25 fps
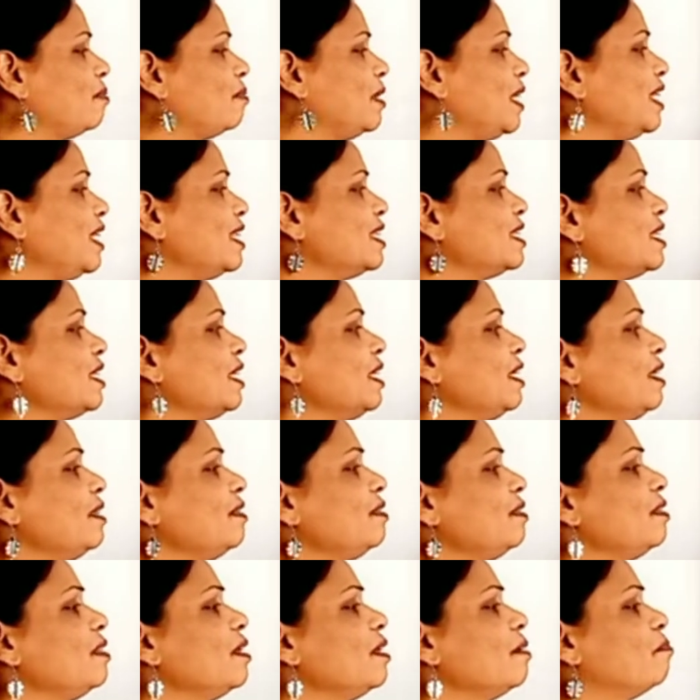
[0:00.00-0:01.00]
place
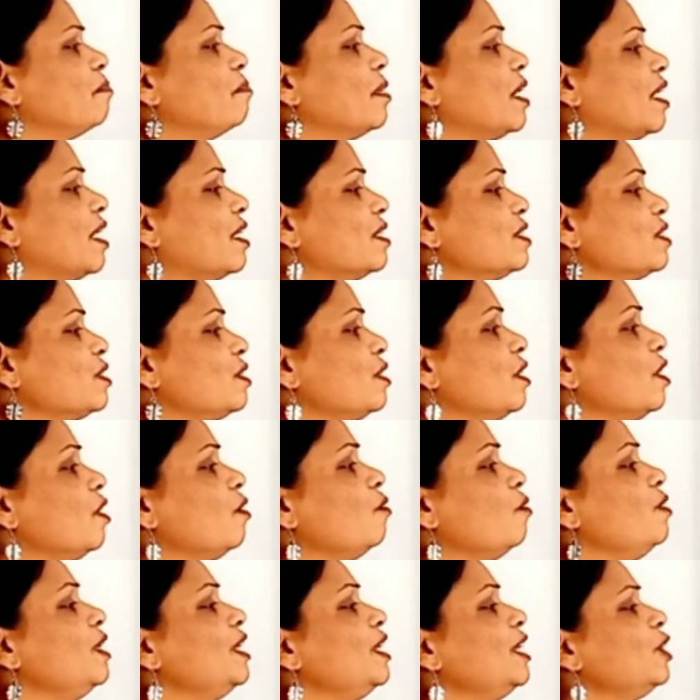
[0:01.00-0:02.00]
in the past,
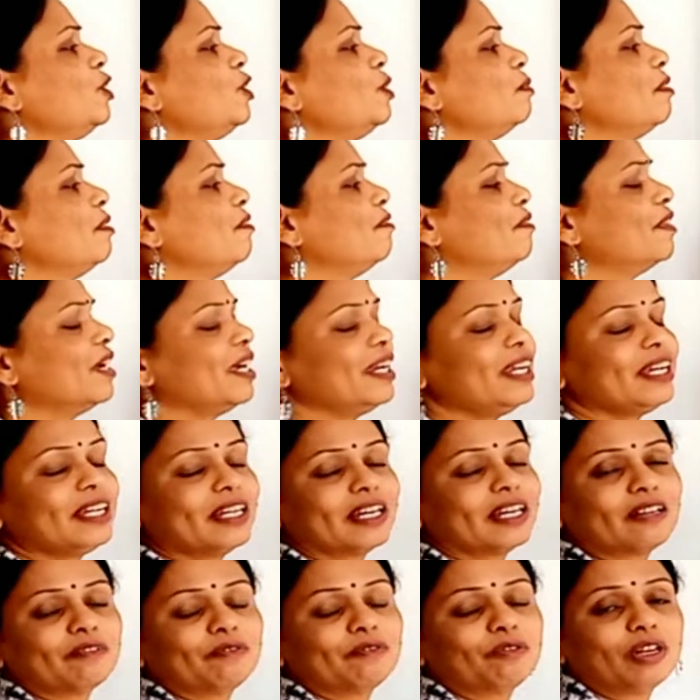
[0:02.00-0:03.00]
we need to be very
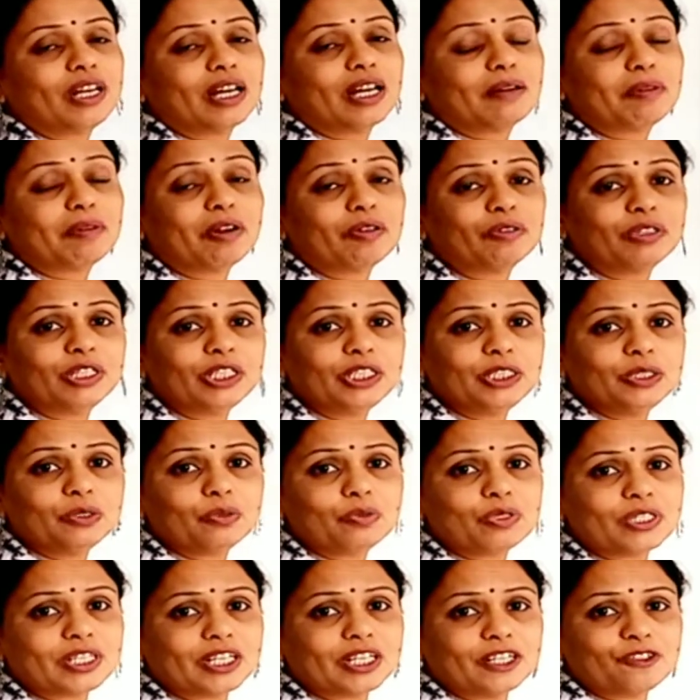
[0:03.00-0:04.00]
careful about the
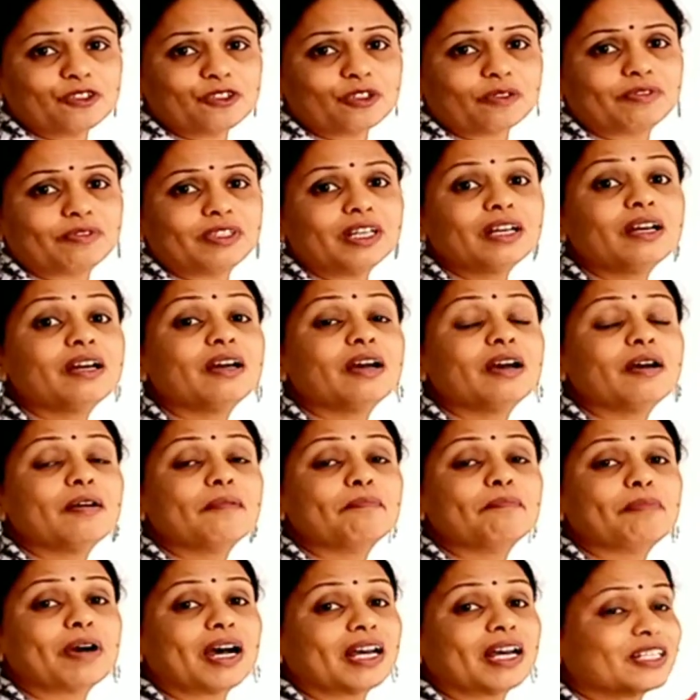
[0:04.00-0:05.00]
usage of the
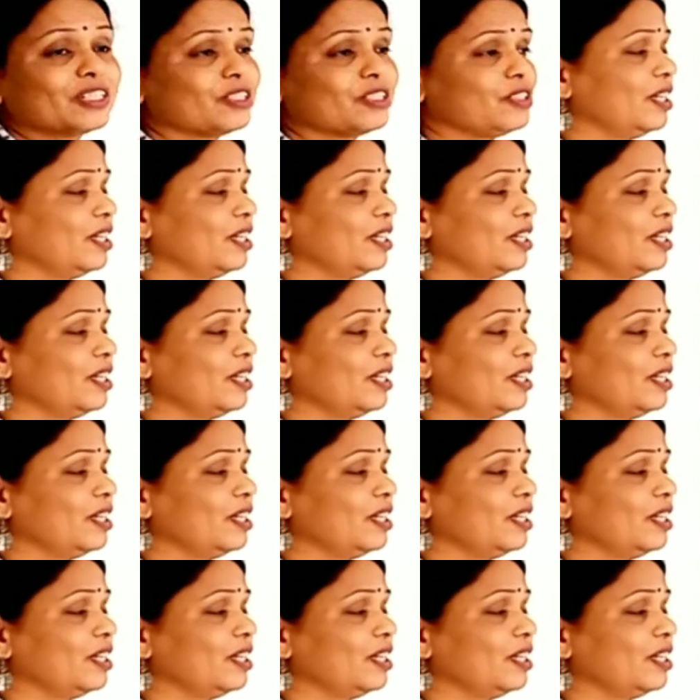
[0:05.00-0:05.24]
past